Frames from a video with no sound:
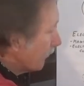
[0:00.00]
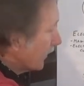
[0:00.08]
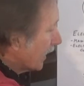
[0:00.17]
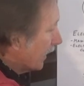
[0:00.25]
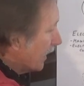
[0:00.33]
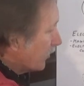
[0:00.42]

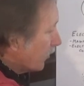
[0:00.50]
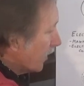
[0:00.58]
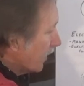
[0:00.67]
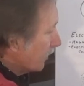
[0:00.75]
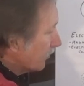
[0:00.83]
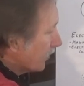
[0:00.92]
and each one of
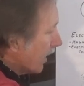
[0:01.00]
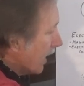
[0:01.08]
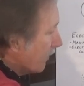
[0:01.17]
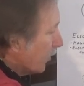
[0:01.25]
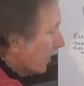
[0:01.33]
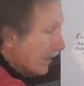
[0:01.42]
those
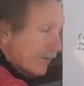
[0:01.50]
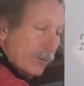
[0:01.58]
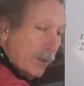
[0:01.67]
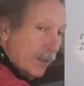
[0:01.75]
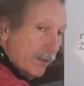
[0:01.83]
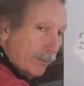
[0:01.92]
time waves
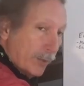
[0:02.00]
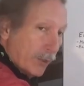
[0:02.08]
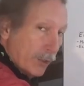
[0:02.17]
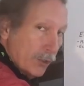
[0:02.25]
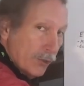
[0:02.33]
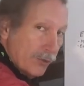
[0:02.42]
will
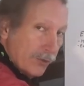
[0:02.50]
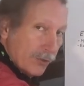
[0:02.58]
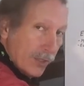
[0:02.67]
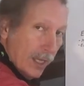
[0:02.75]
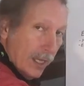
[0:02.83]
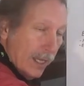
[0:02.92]

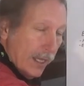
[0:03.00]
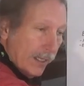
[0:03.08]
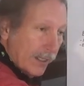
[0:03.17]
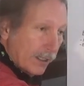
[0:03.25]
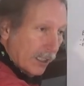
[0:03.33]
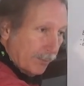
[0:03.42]
produce
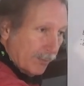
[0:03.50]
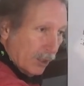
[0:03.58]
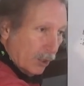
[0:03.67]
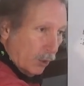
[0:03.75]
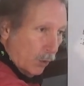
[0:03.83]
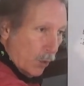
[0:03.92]
an
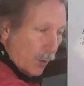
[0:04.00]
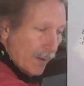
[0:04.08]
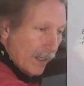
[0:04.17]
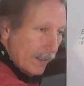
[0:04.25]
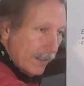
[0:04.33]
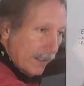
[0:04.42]
elliptical
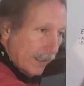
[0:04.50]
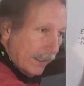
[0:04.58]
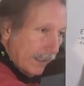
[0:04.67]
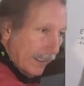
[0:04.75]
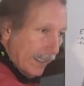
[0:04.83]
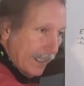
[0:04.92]
orbit
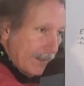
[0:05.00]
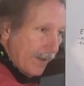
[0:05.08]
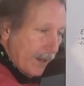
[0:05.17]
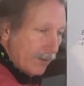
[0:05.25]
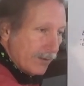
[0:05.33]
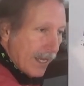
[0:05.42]
in
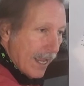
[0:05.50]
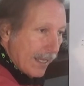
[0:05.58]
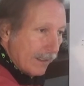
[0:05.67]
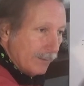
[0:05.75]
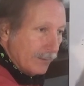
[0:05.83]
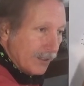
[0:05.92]
those
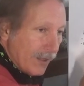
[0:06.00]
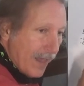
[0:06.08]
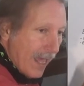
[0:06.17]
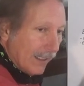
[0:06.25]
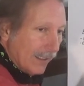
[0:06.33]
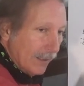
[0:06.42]
atoms, and
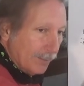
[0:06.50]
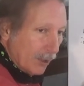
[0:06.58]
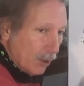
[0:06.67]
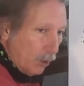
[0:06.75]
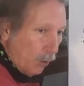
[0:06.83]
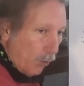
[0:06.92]
that
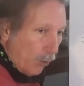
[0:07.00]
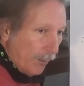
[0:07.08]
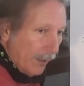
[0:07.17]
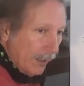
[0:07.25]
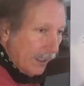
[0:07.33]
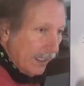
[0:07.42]
elliptical
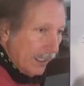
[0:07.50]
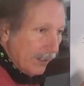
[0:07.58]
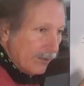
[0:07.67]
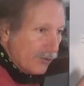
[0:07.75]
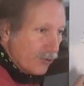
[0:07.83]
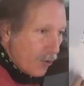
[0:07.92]
orbit
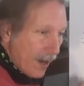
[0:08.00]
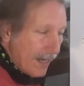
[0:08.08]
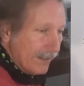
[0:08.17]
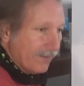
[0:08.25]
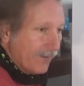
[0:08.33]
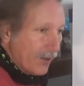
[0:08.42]
is
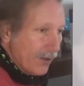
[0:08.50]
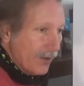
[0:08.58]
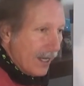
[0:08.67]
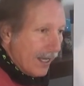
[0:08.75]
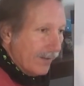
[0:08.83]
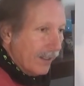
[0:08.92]
transferred
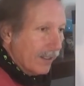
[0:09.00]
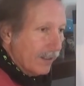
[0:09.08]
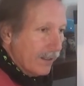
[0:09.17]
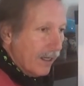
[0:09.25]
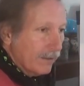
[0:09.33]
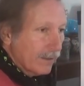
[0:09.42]
down the
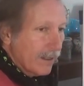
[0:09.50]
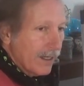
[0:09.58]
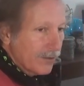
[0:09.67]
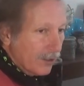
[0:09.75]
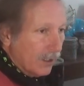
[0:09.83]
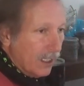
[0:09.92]
conductor
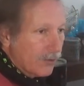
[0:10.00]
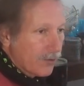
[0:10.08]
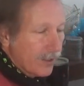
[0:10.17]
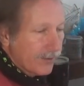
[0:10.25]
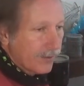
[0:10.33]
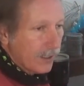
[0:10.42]
as
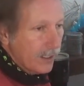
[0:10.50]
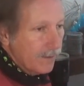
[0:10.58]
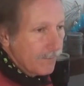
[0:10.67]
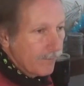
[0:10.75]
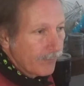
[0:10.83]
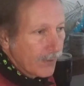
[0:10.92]
electricity.
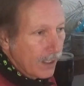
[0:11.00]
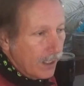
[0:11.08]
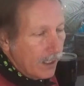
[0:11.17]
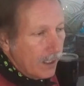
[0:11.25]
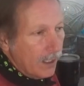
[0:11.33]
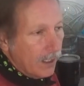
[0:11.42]

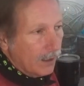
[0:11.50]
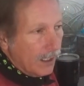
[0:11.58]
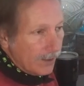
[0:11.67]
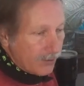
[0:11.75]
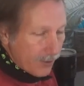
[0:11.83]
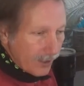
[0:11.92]

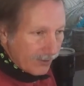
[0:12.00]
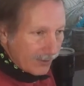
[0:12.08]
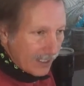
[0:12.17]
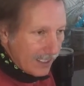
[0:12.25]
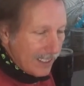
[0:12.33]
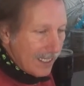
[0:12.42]

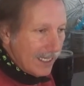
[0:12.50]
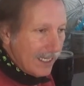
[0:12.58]
Electricity